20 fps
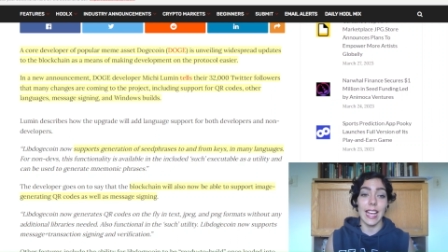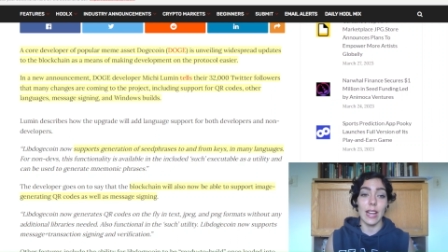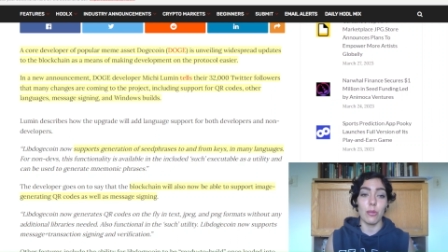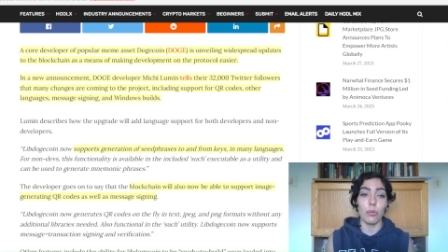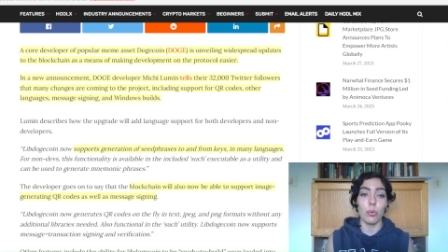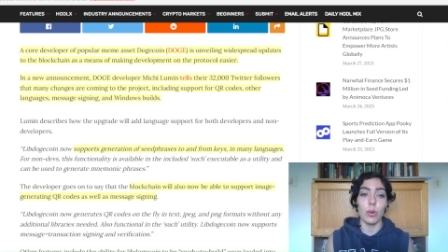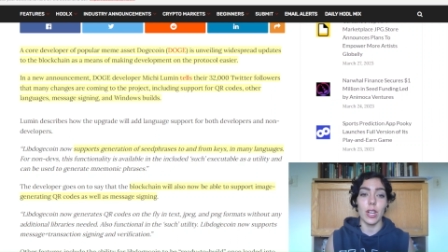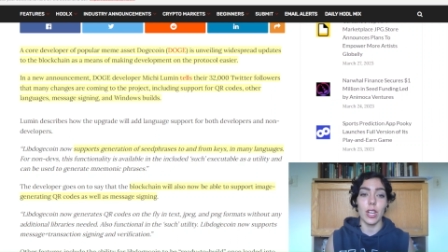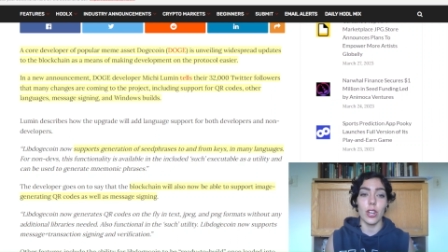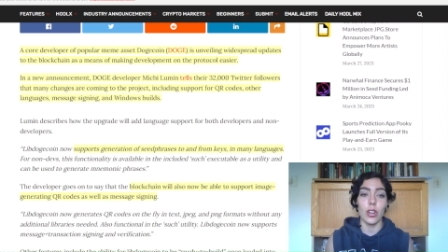and
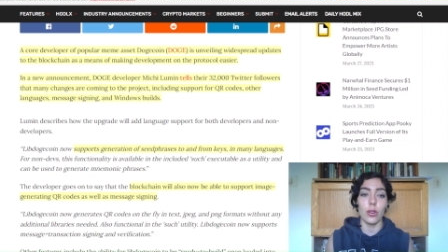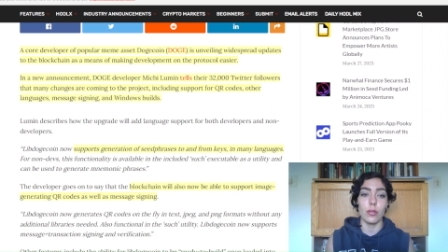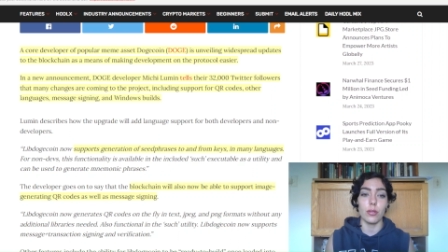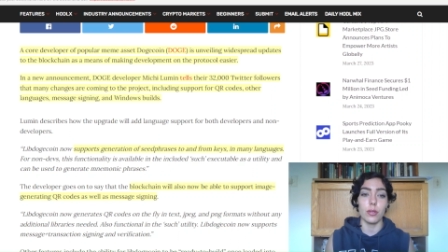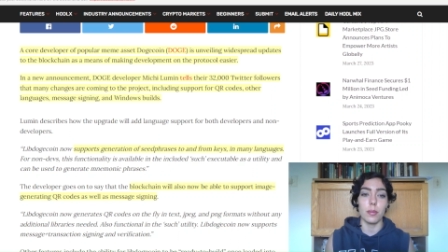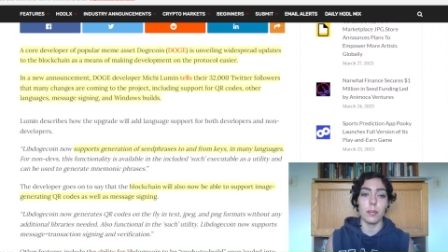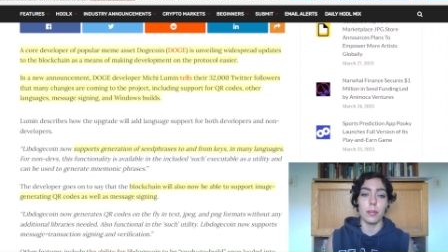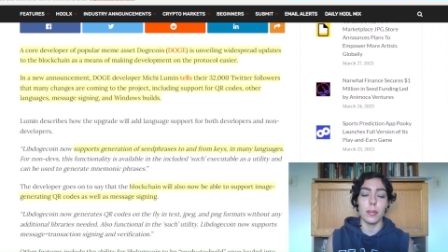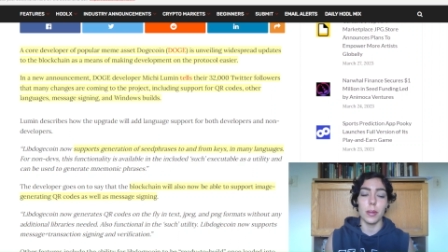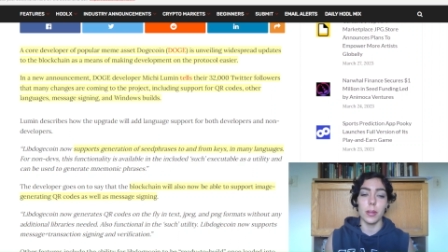
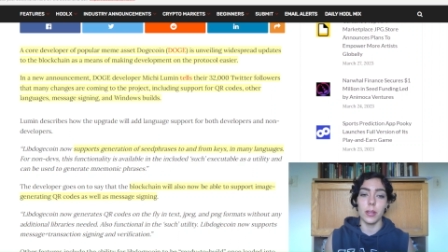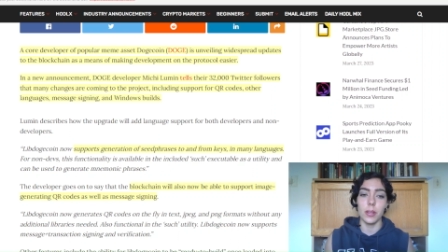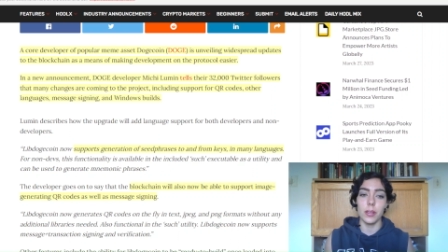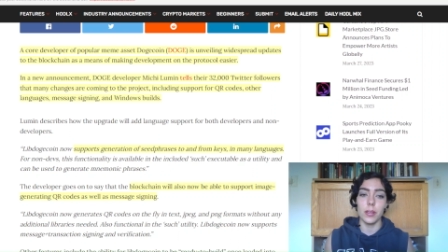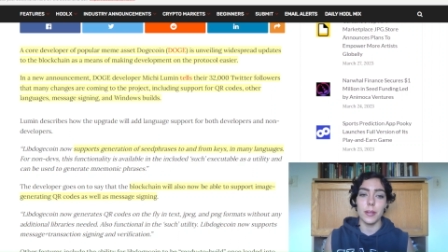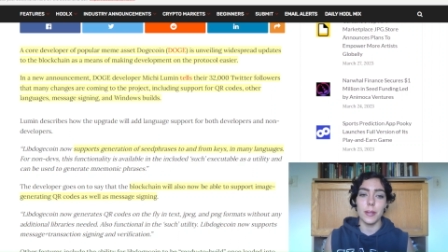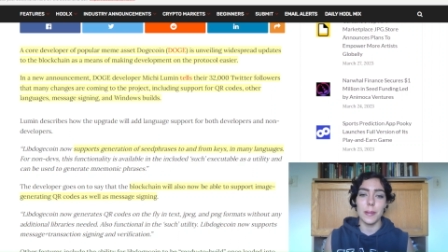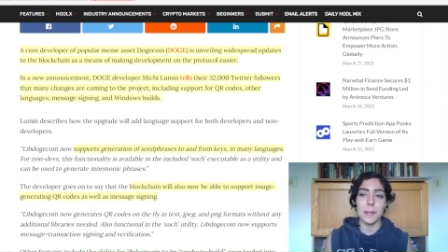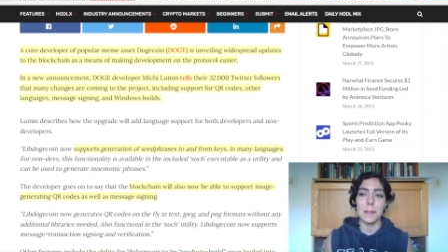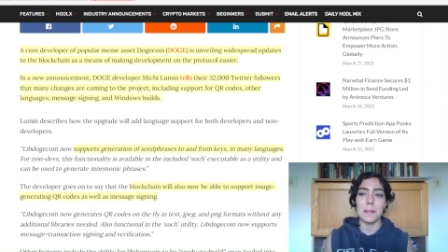Windows
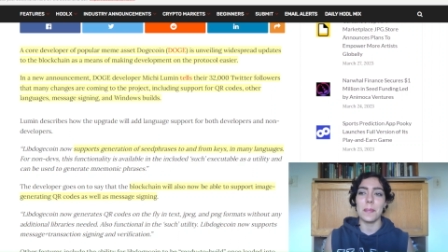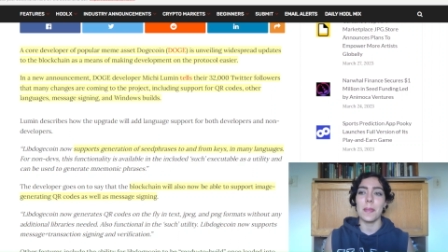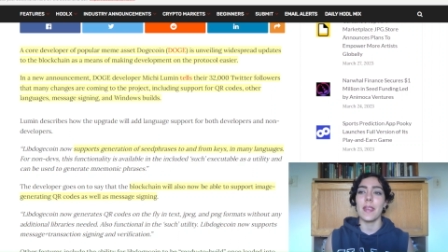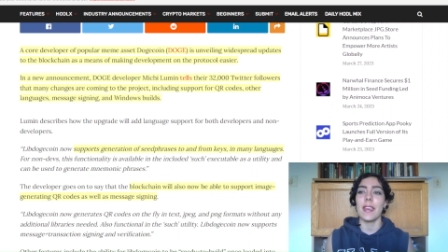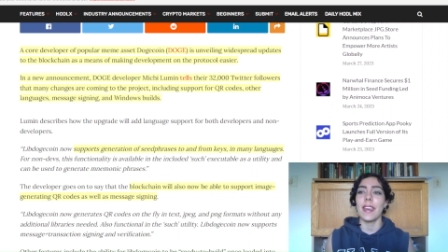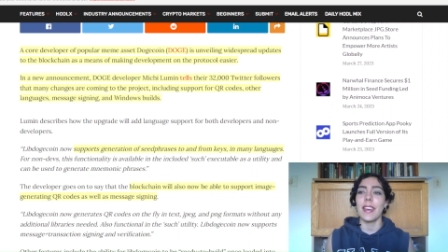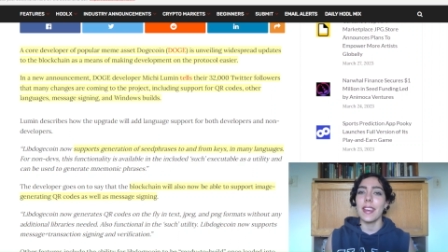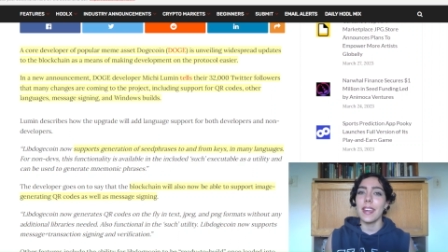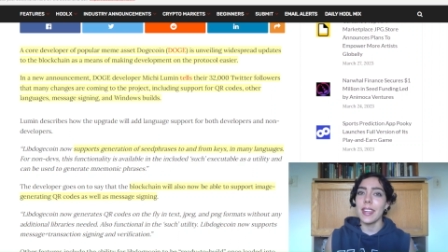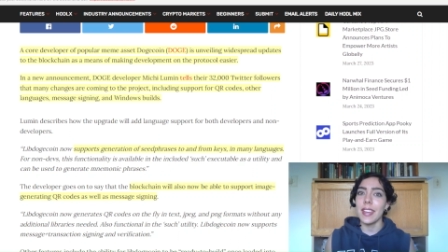builds.
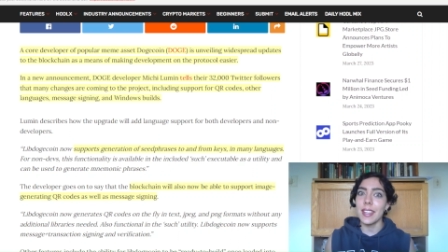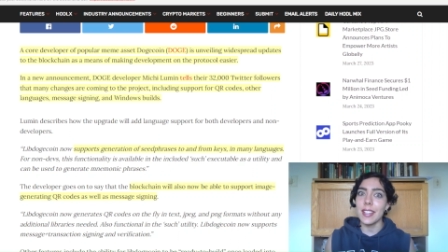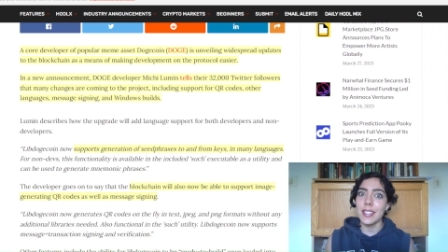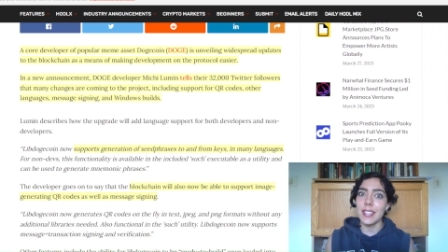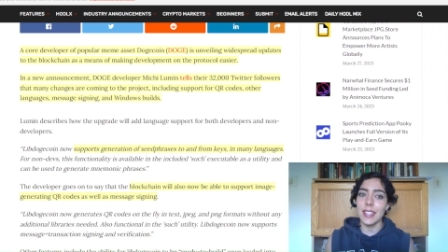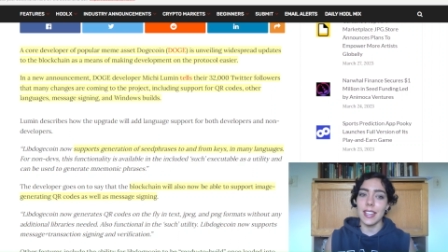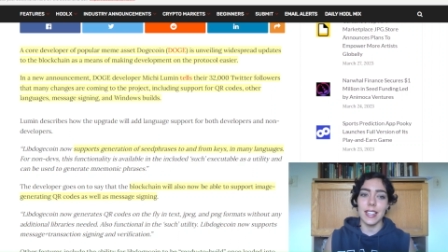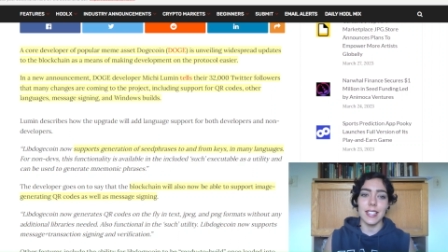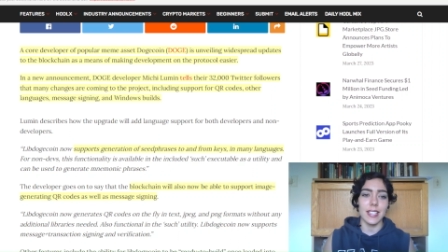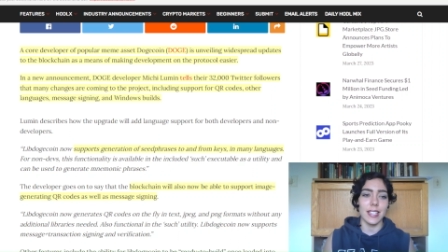
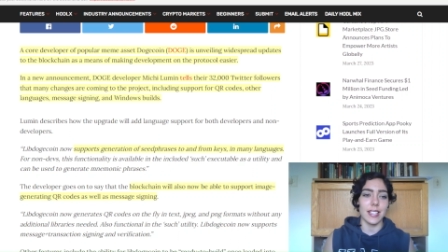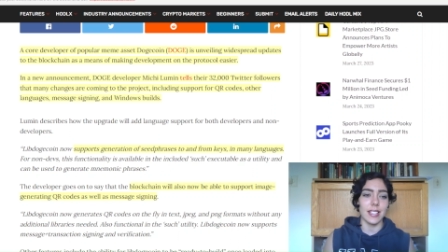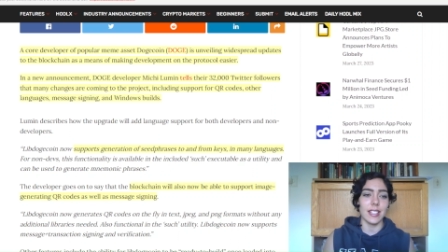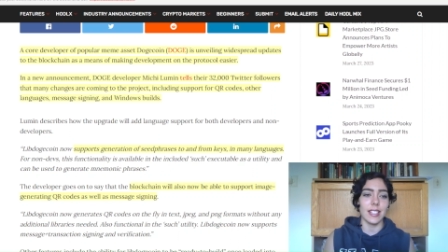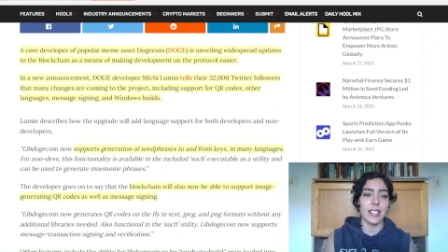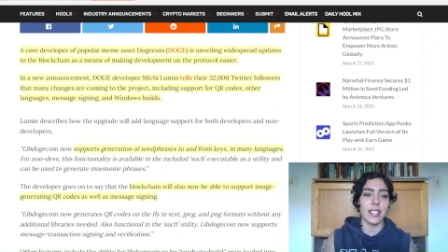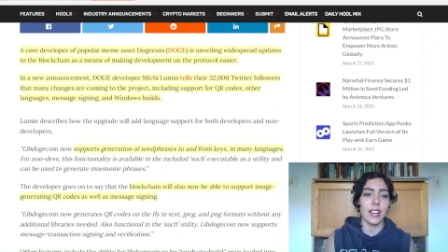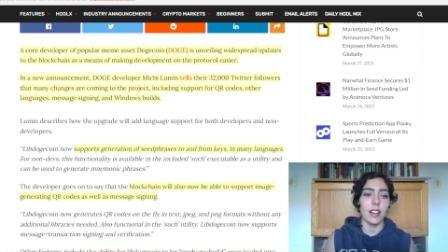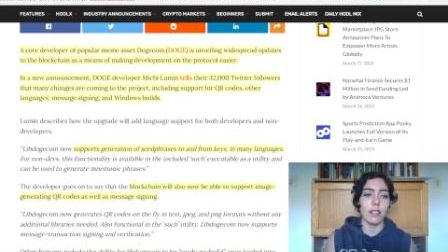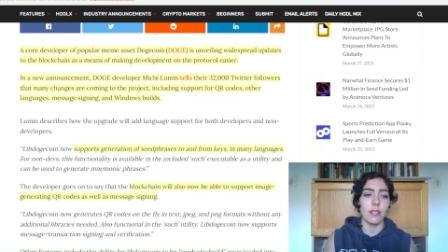Exciting
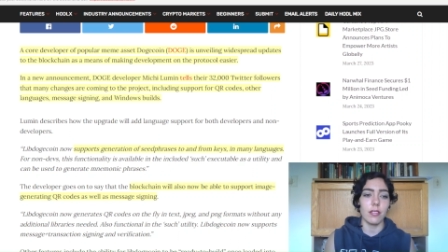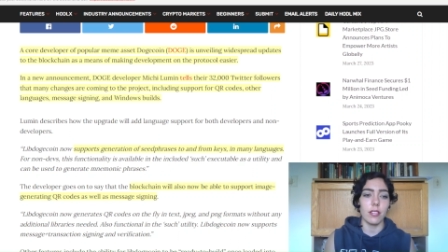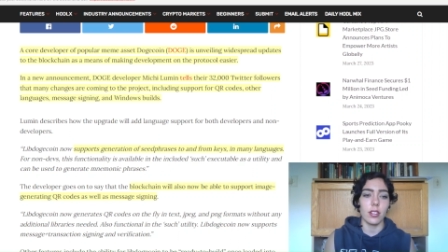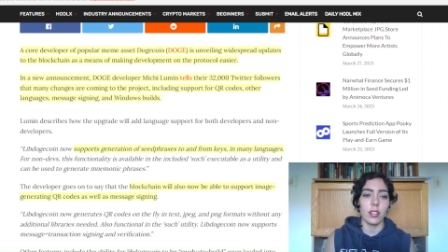stuff.